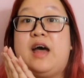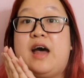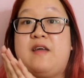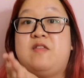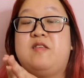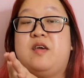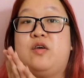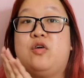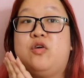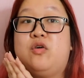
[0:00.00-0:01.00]

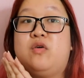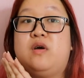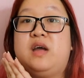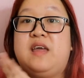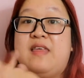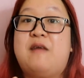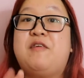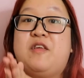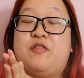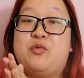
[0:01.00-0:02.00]
until
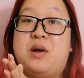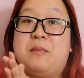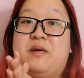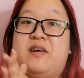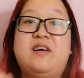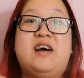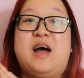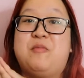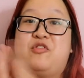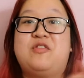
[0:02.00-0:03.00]
11th of November.
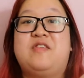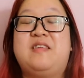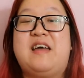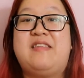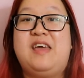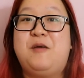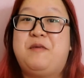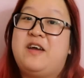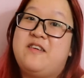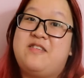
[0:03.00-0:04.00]
I'm choosing that date
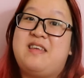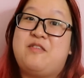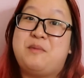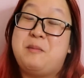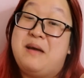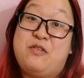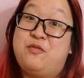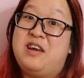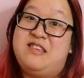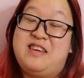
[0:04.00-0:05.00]
because that's my best
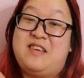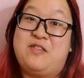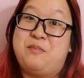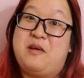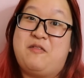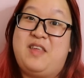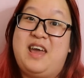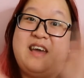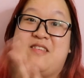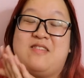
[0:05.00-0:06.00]
friend Jing's
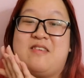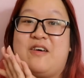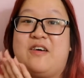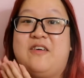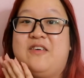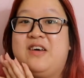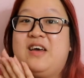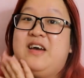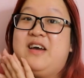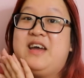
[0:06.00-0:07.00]
birthday. So
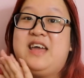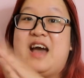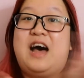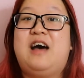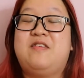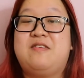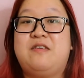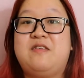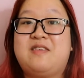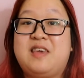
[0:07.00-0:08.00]
yeah, so
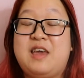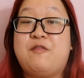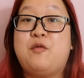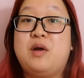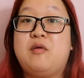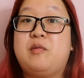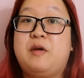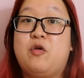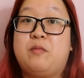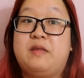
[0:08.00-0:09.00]
this giveaway will
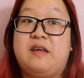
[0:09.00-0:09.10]
be open